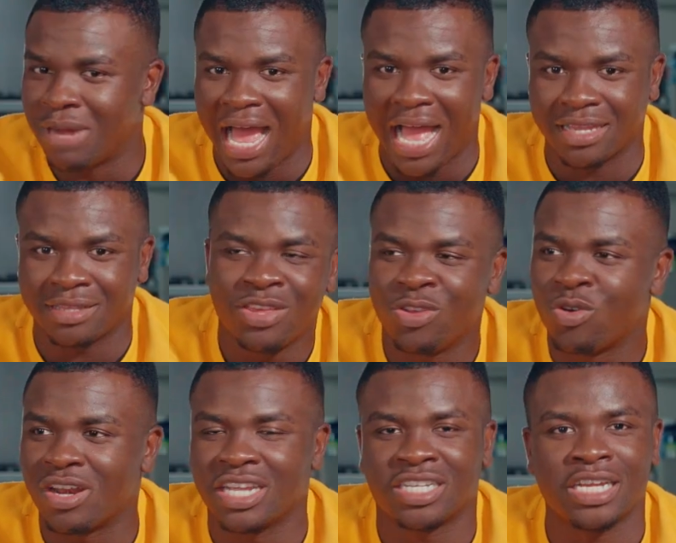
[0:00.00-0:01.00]
Like, you
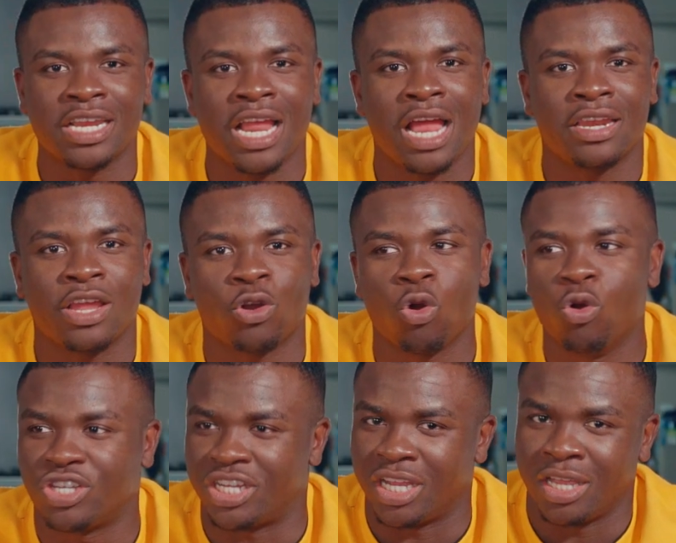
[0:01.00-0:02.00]
got the Chanel, the
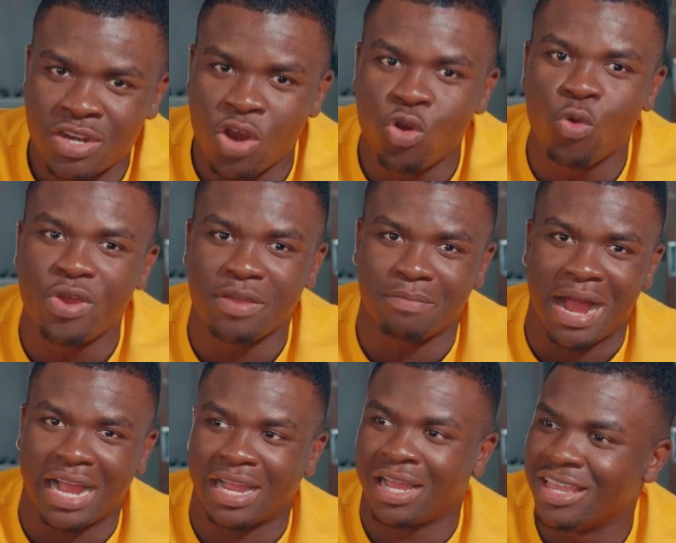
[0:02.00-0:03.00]
Gucci, the Louis
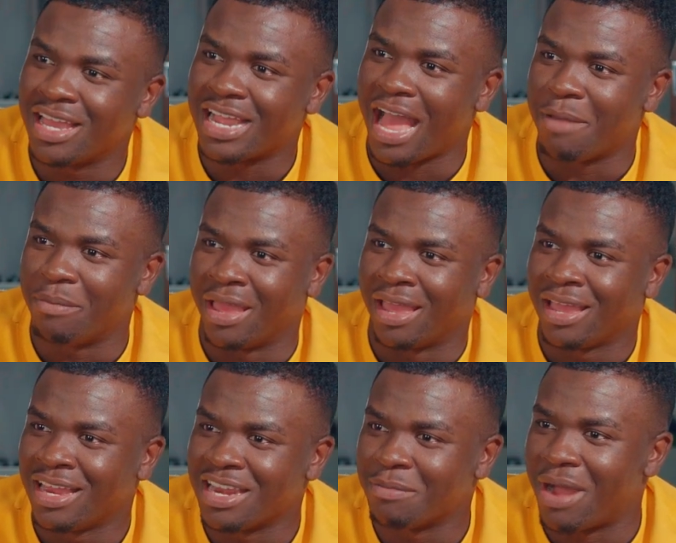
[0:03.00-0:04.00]
bag, you get me?
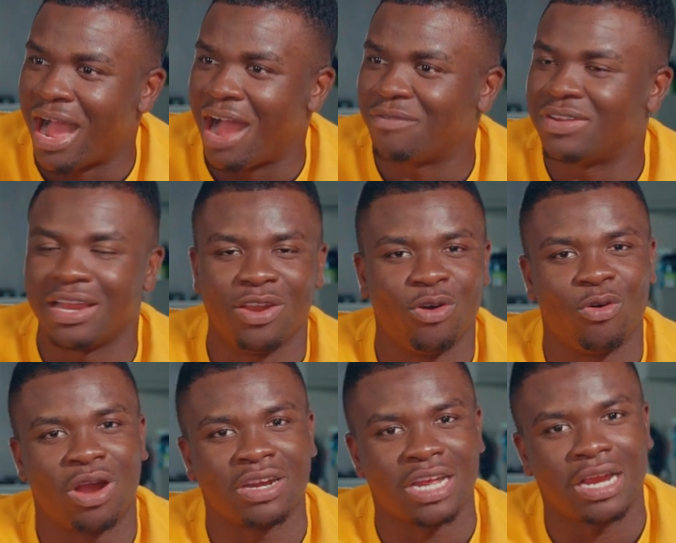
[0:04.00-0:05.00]
They might have
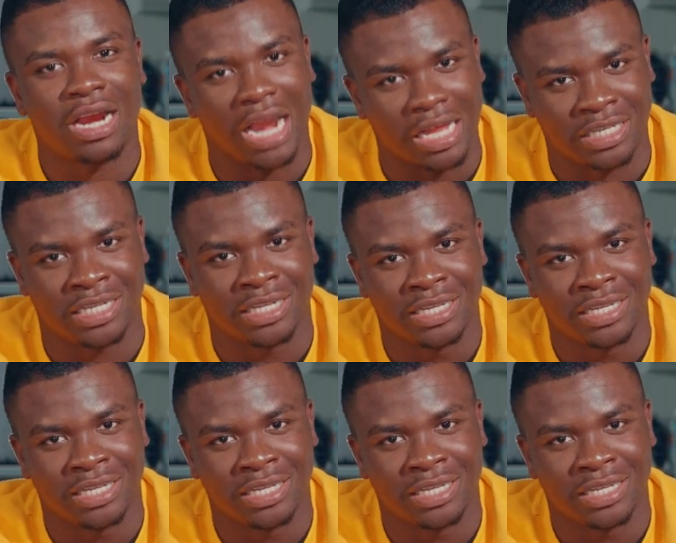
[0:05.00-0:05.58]
the clutch,